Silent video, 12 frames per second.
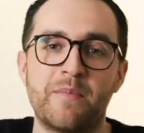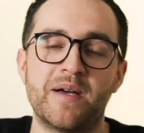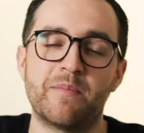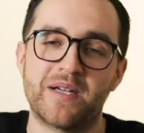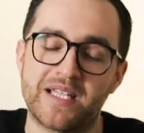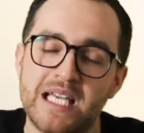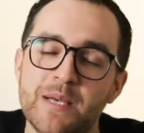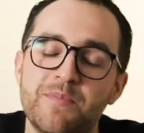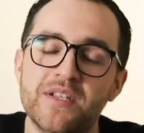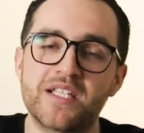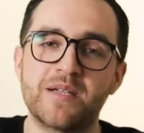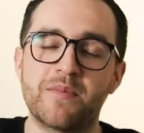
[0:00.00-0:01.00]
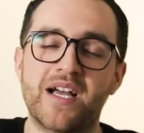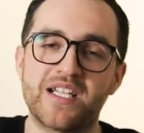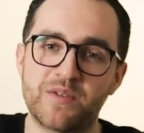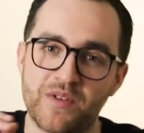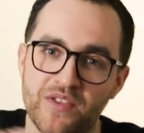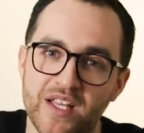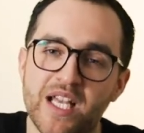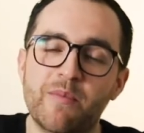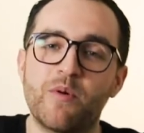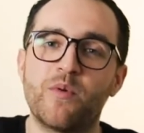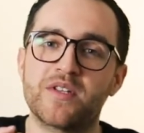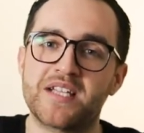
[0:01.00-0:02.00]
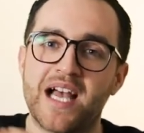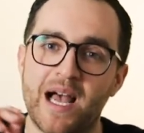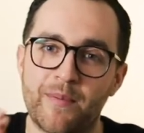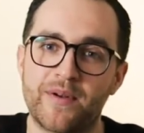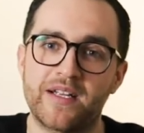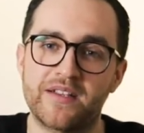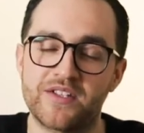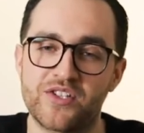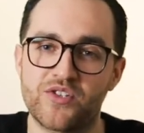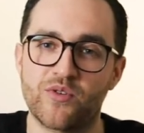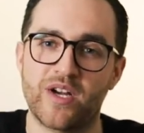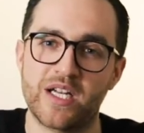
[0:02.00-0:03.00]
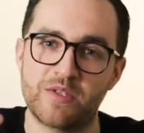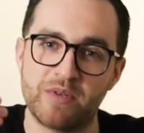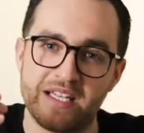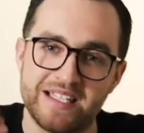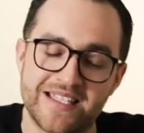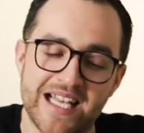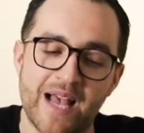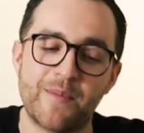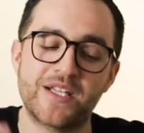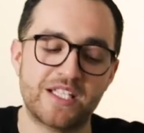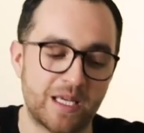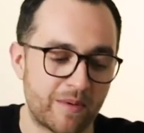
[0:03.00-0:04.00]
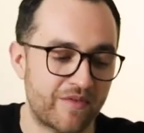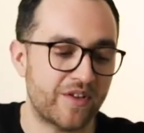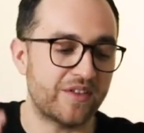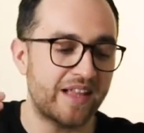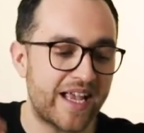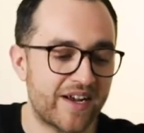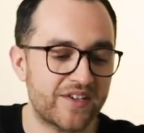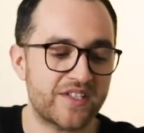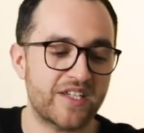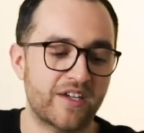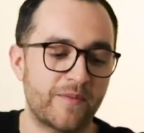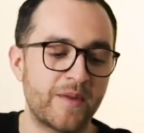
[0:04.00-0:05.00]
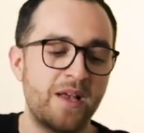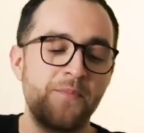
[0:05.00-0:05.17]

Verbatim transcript: but, but keep this in mind as we think about what's happening in this story and as we examine some of the layers here.